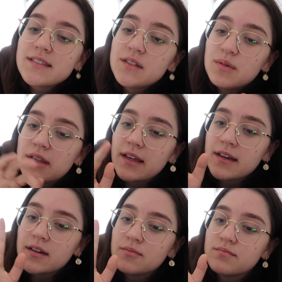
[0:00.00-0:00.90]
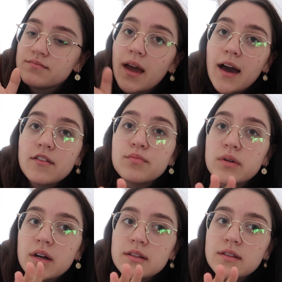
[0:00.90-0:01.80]
gonna be like half
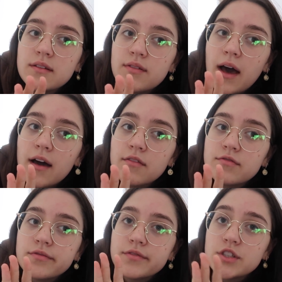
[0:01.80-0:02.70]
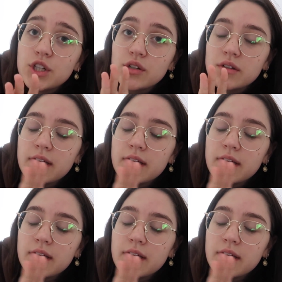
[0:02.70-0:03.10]
productive, half chill